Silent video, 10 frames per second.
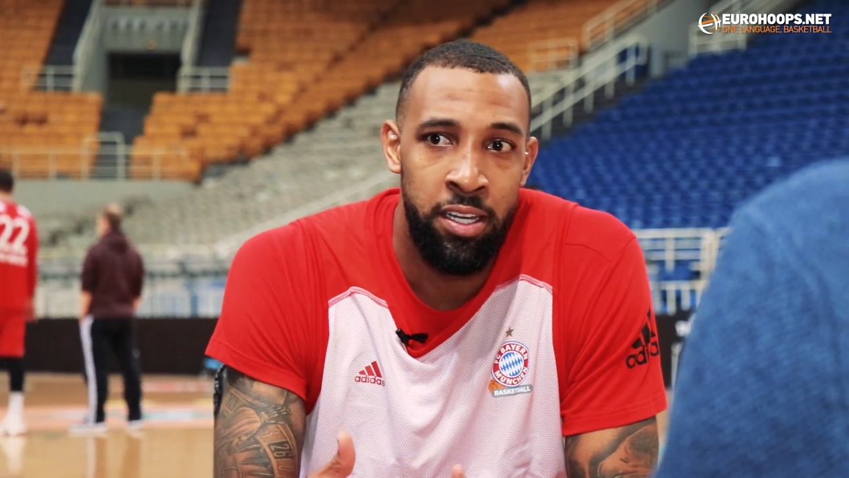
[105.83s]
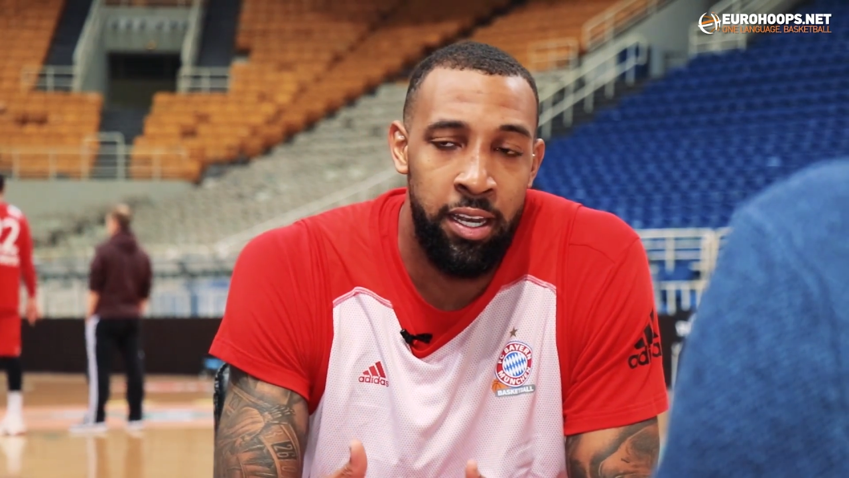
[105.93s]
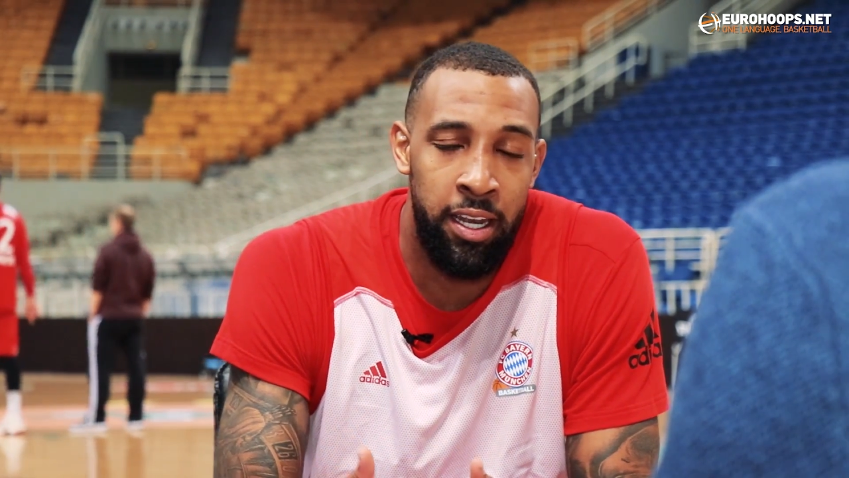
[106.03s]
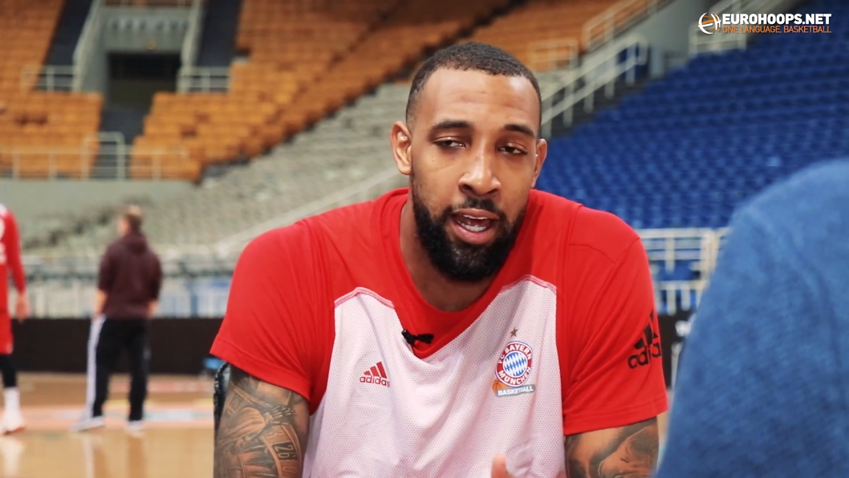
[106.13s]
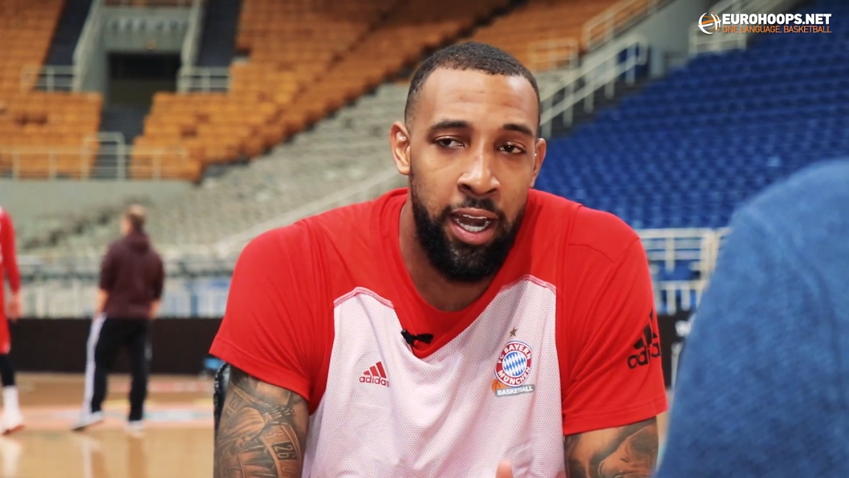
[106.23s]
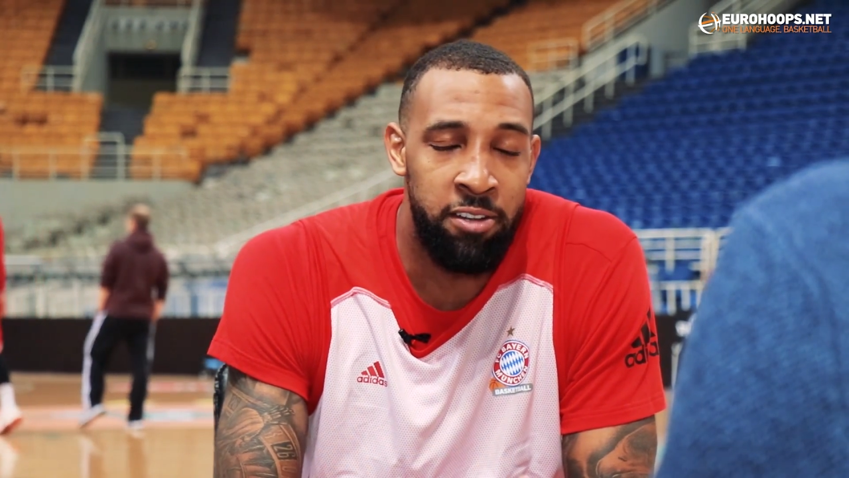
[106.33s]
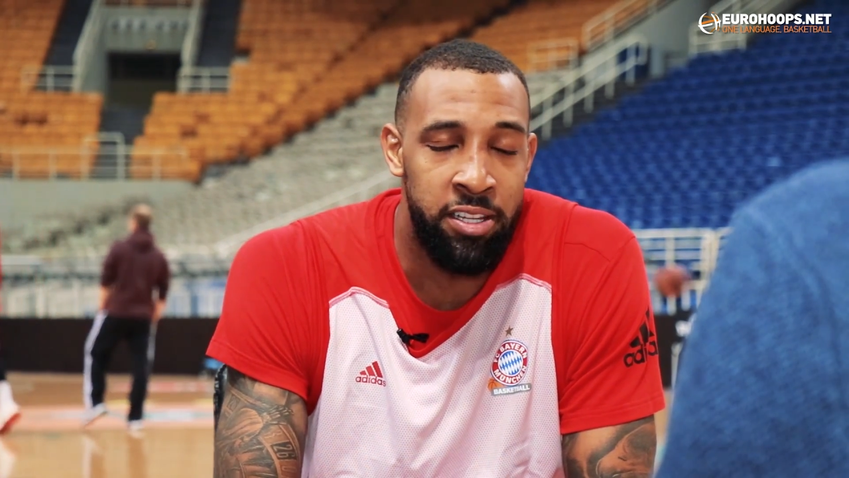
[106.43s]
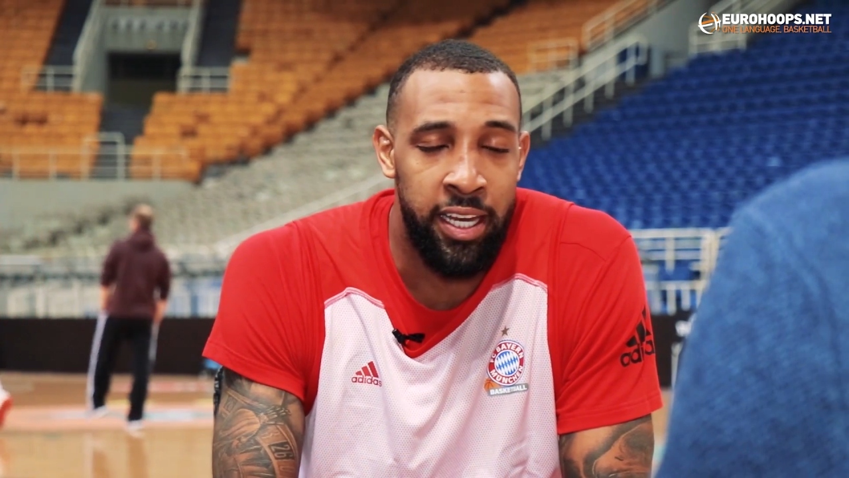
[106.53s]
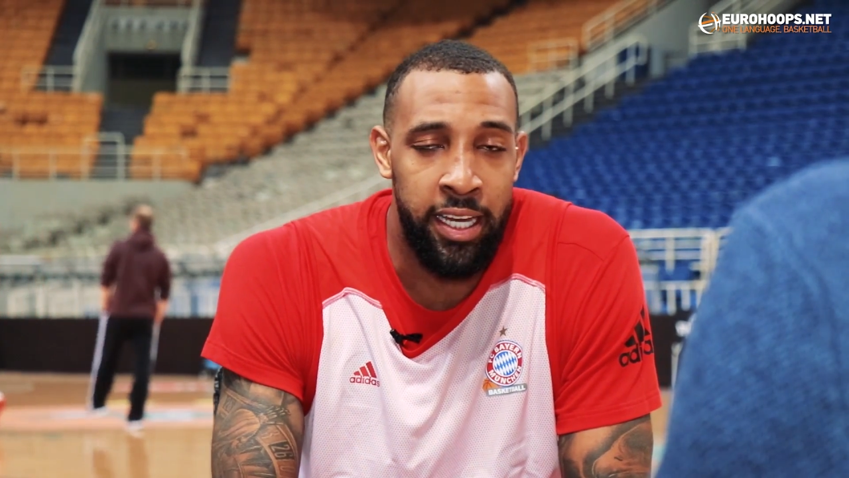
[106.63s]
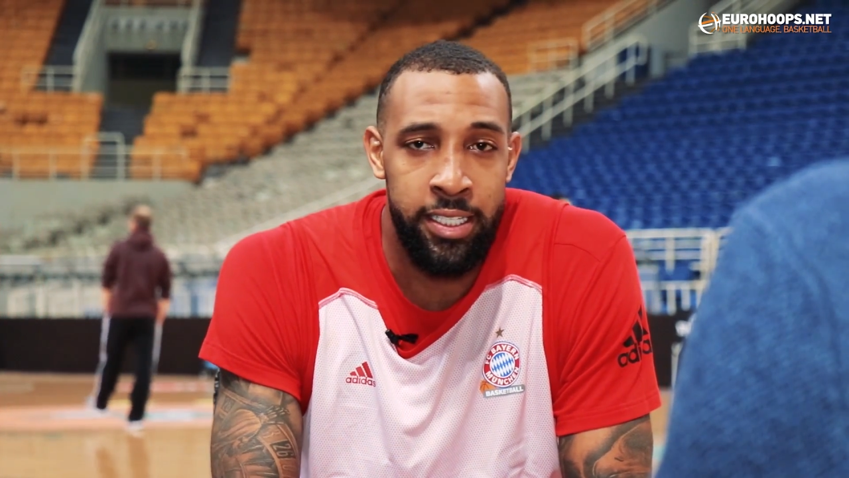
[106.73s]
Not
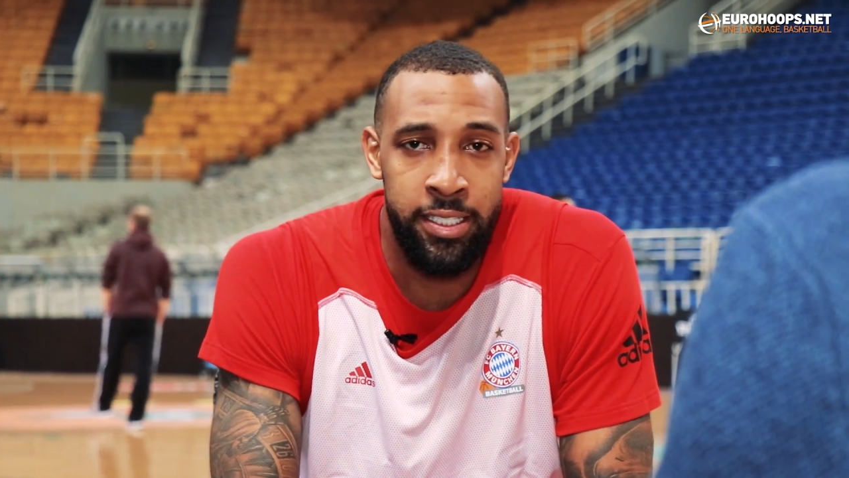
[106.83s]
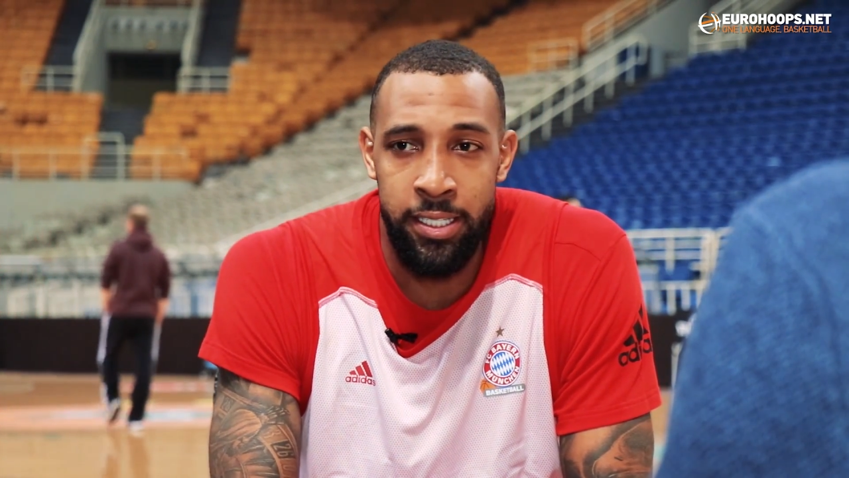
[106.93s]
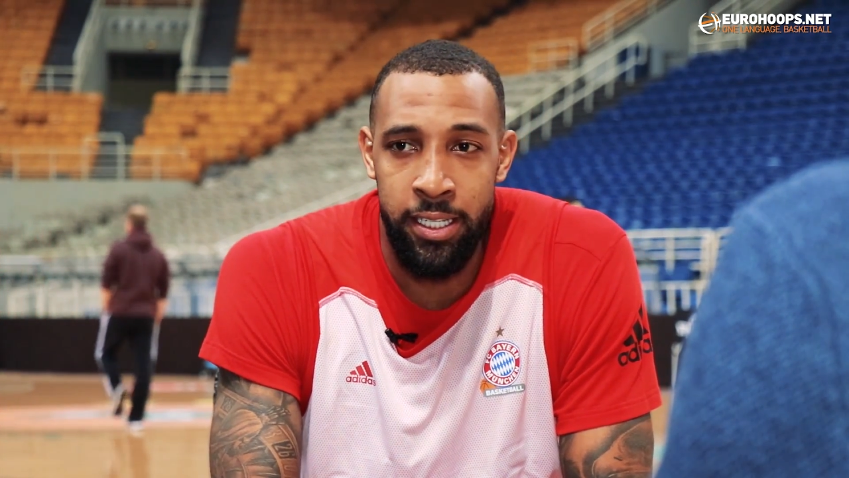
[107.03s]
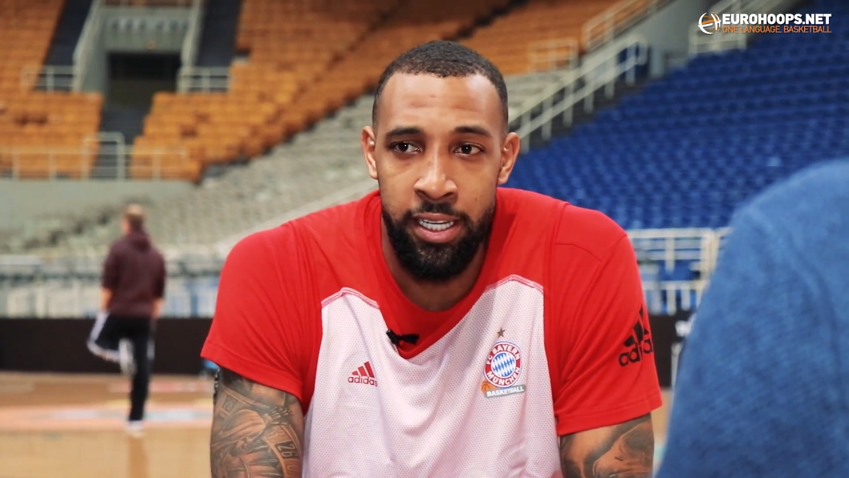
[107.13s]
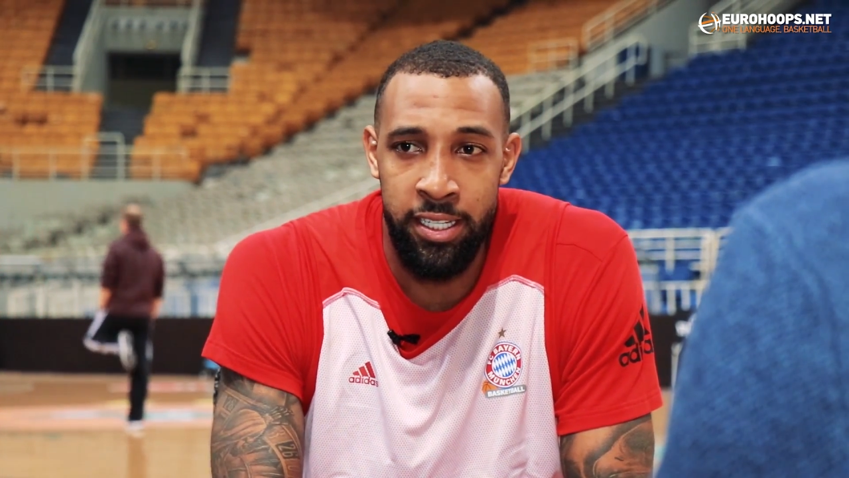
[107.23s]
everything is